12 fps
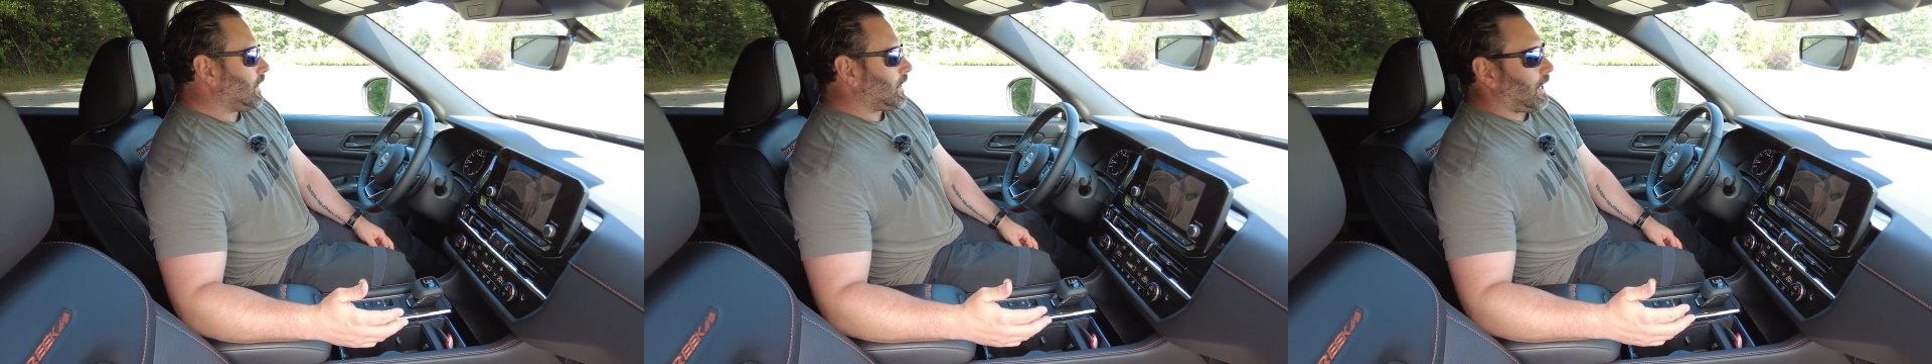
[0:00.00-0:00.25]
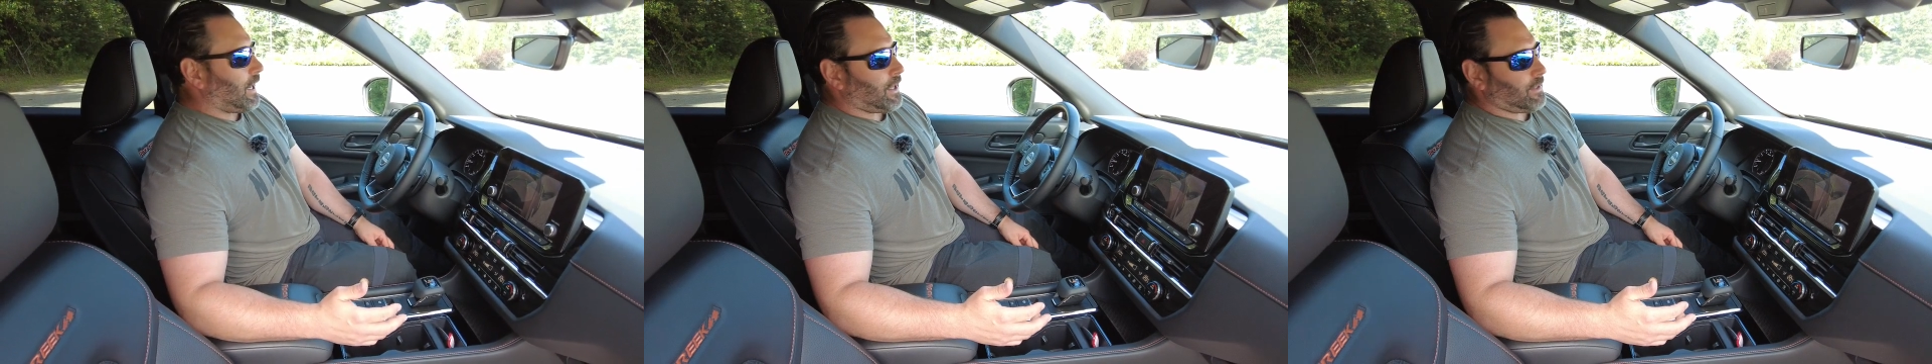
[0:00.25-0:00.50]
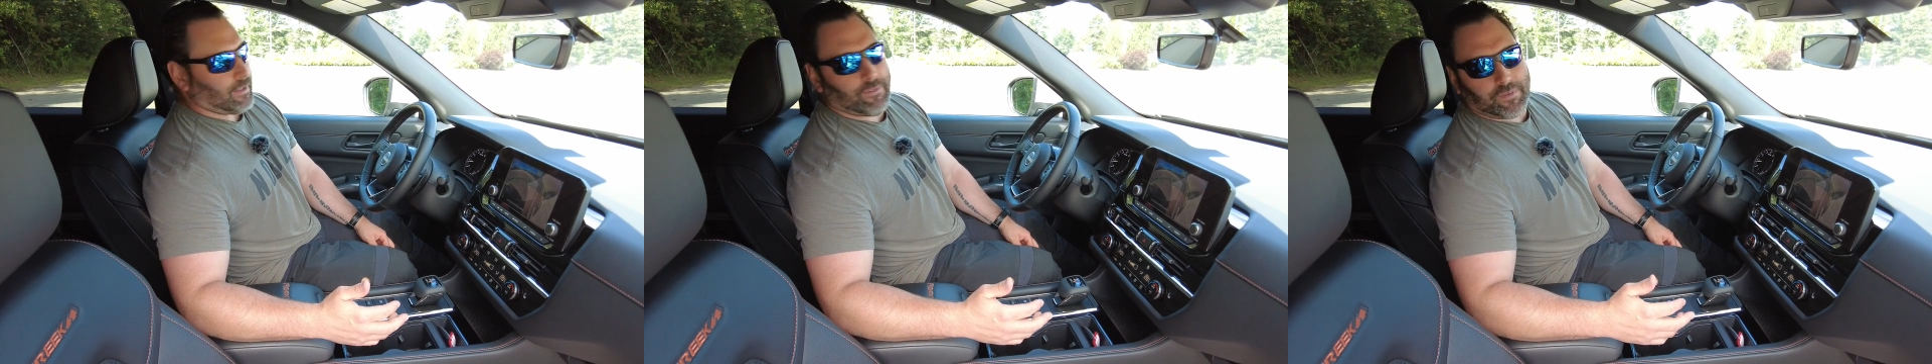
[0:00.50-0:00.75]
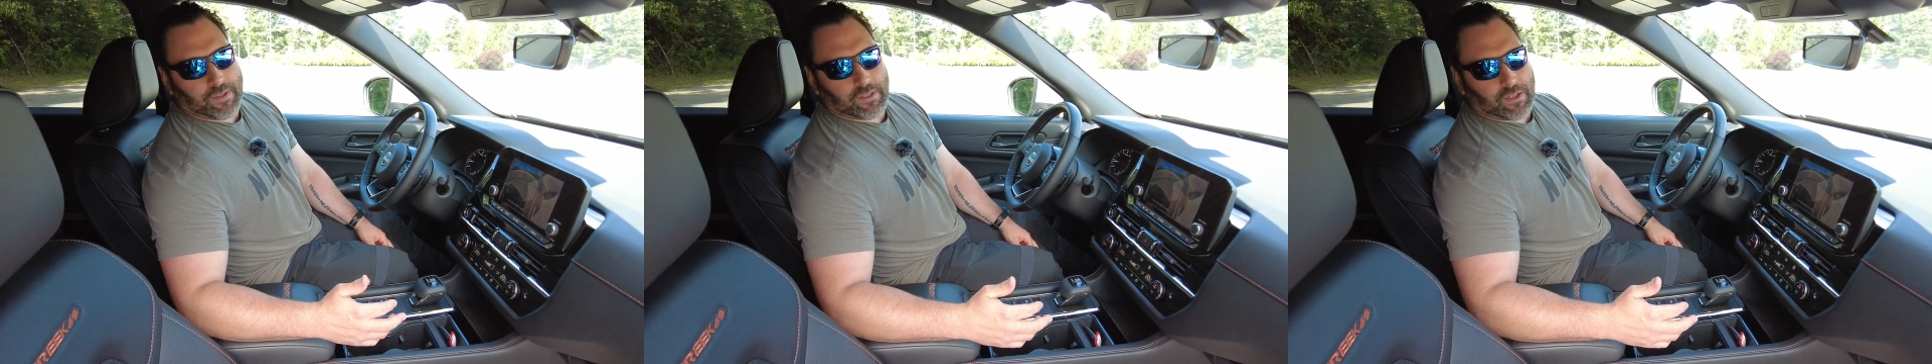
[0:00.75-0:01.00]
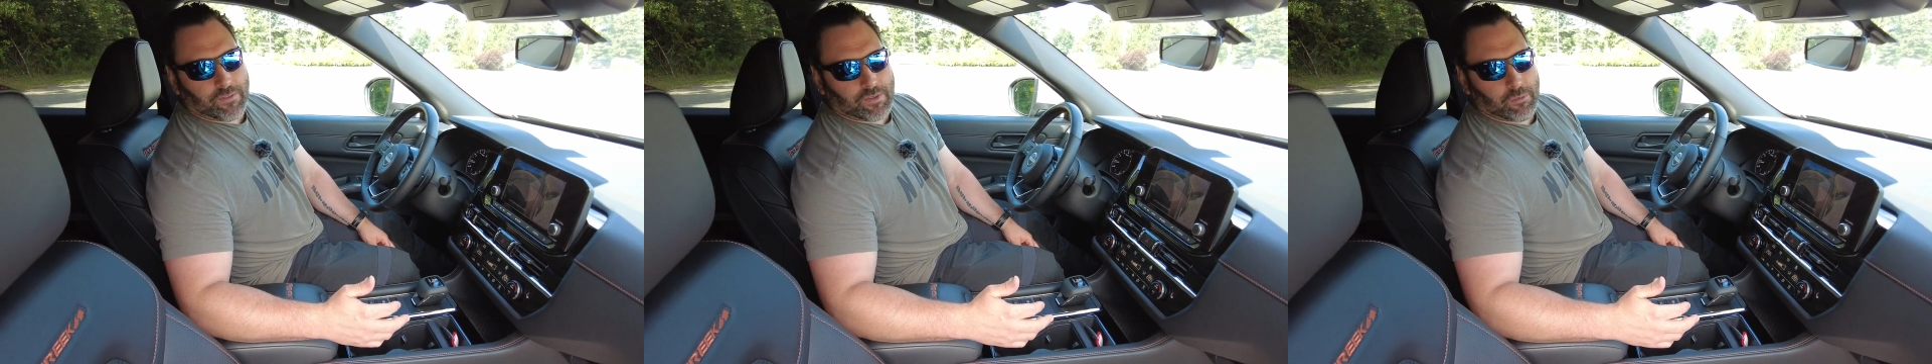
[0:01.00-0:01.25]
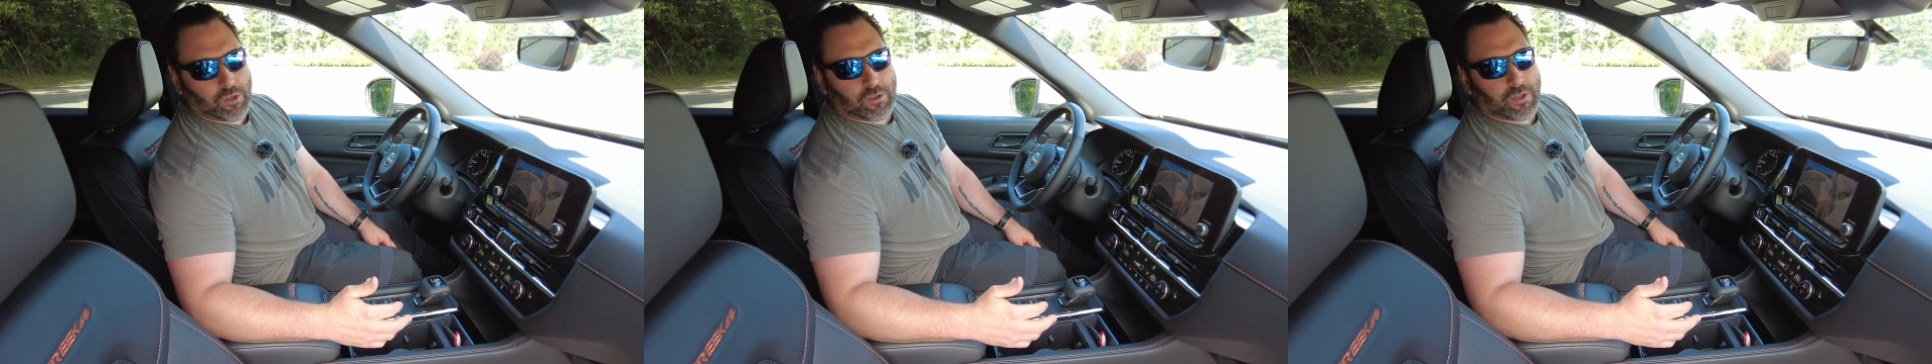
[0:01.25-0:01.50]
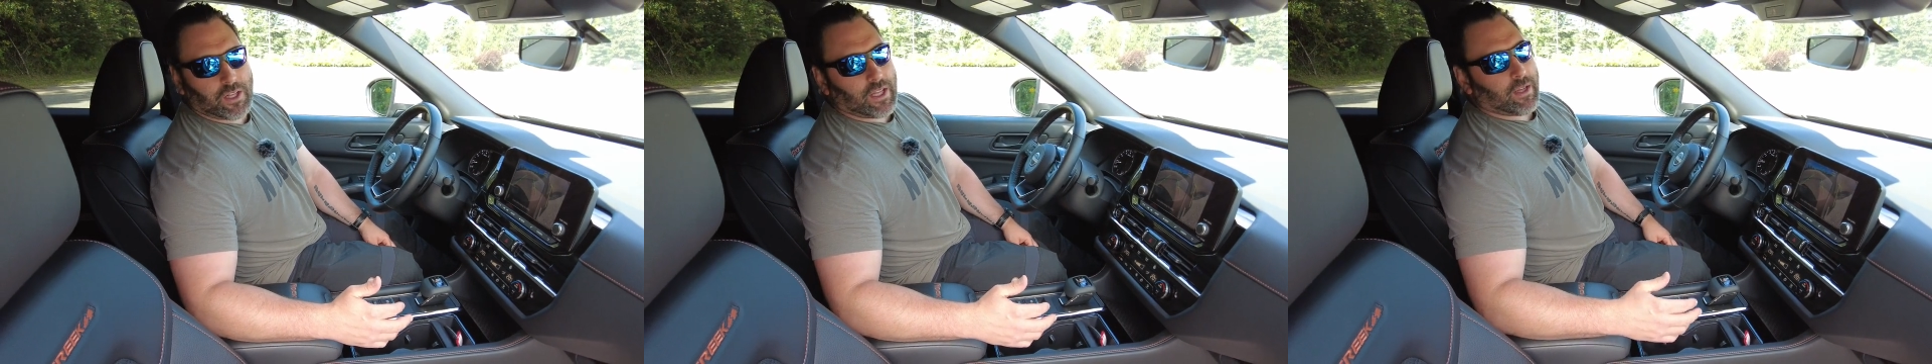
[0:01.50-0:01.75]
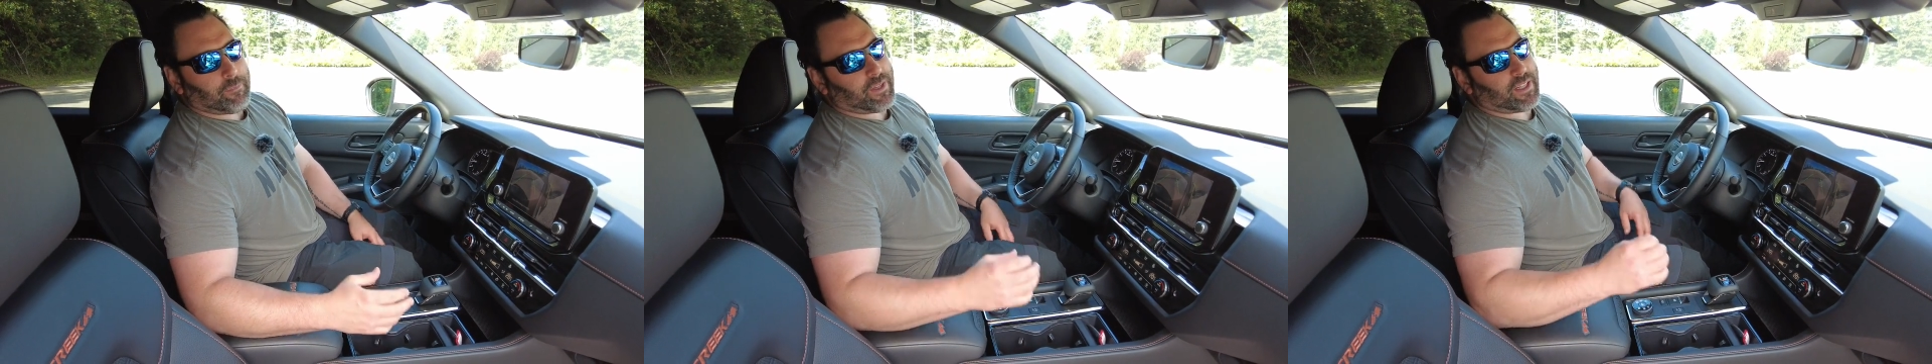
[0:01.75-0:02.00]
I didn't feel comfortable
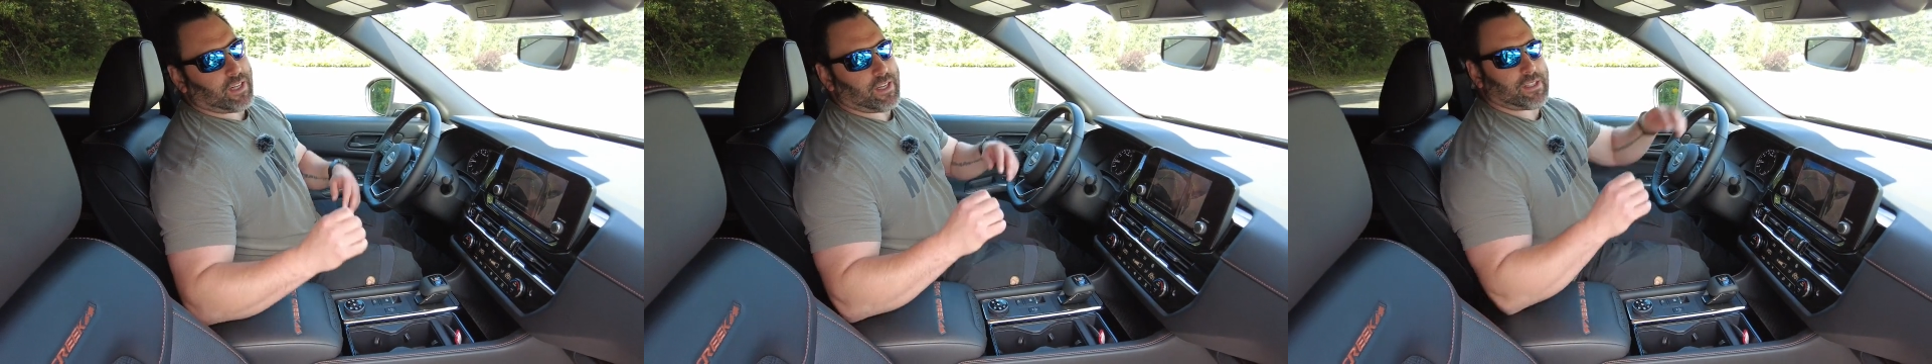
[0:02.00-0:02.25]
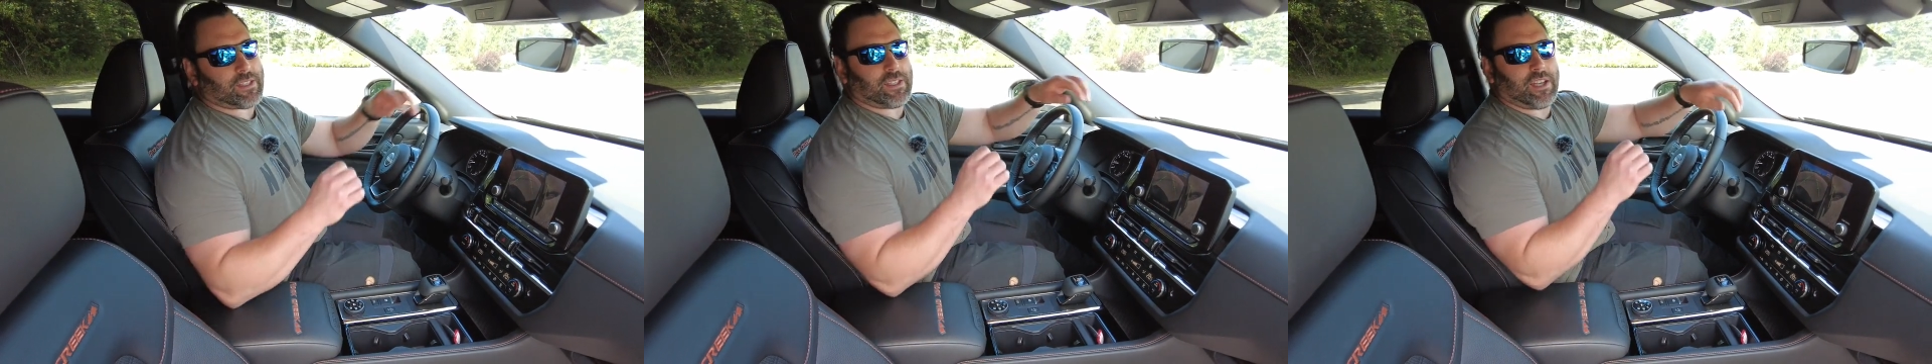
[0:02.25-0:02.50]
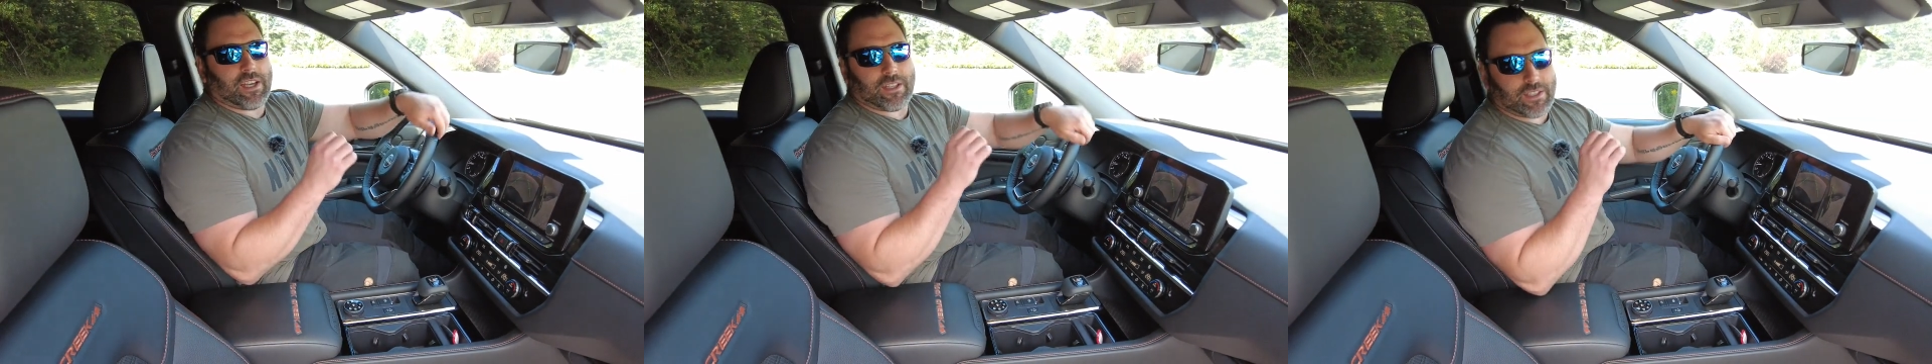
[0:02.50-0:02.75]
because